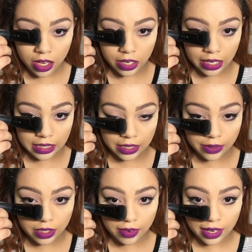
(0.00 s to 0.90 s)
you're just
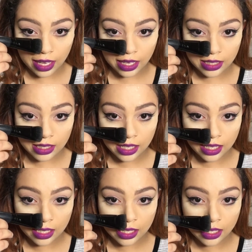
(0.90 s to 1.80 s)
going to enhance
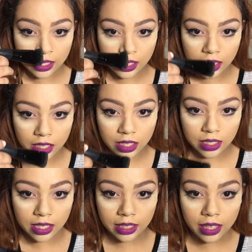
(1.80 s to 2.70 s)
it,
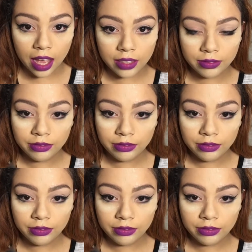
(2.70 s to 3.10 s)
just like that.